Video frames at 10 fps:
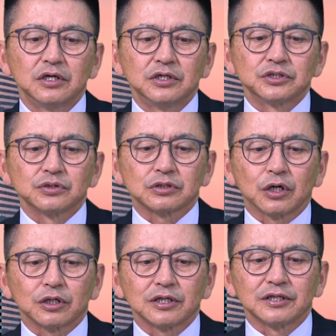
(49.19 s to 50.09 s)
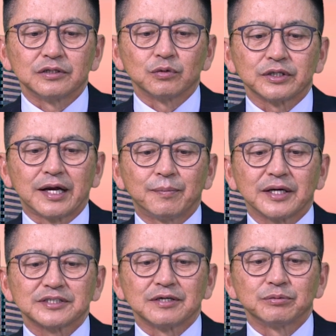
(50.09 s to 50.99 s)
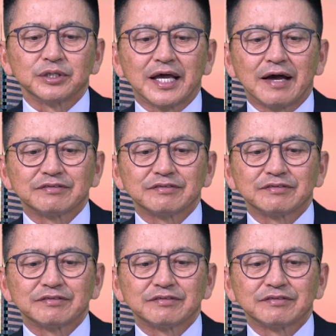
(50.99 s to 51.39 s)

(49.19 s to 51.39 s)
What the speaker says: So total in Ulaanbaatar we have